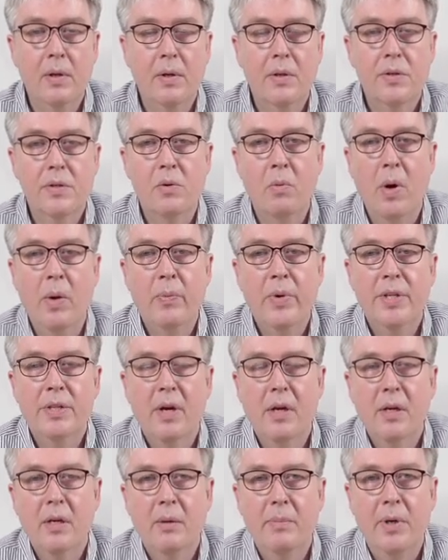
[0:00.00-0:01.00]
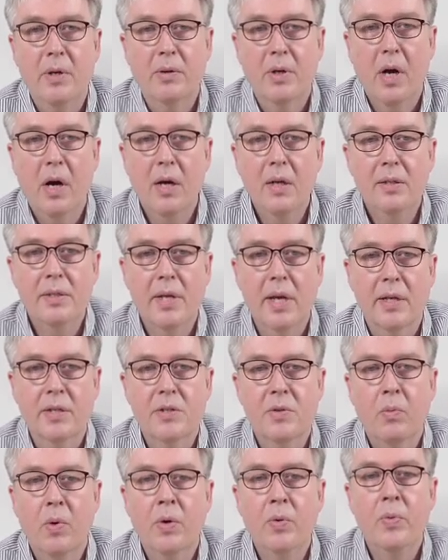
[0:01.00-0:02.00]
So when we talk about
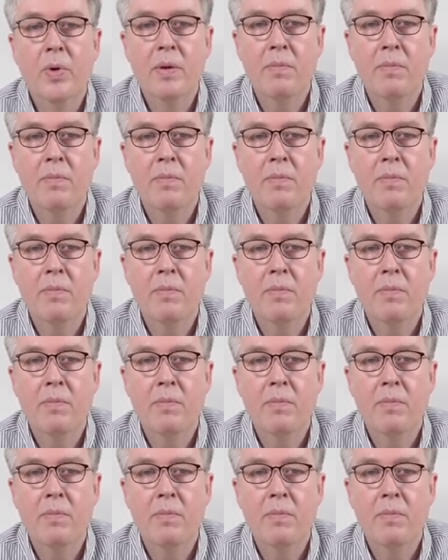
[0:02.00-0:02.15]
context, what do we